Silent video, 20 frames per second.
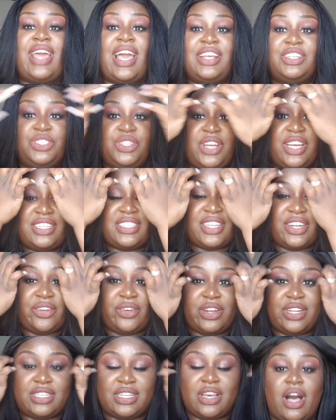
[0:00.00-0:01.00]
As you guys can
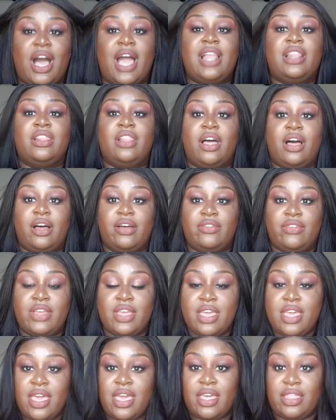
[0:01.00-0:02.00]
already I love
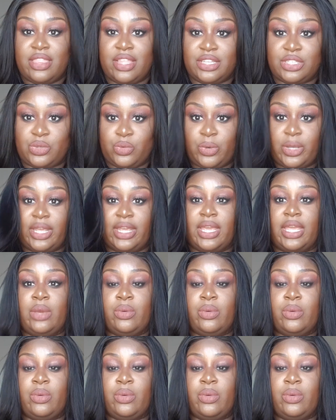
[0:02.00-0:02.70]
this wig.